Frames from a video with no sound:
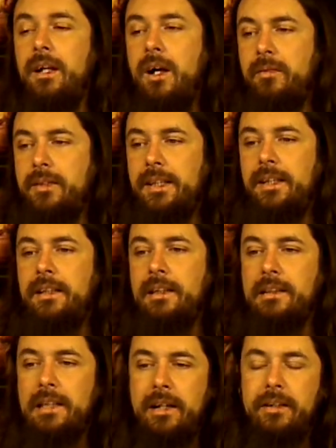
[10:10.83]
Obviously,
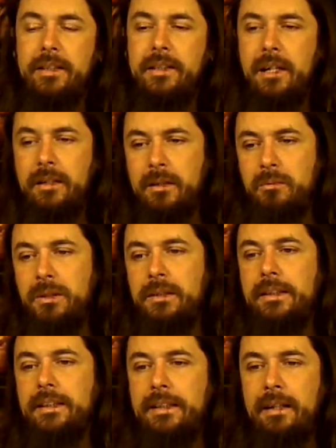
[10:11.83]
there's higher
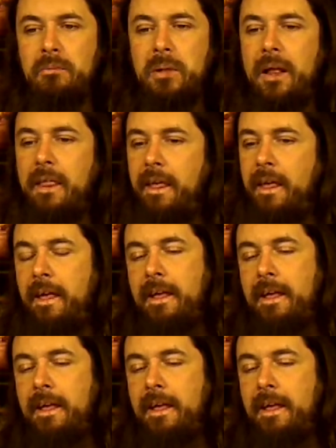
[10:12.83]
deductibles, but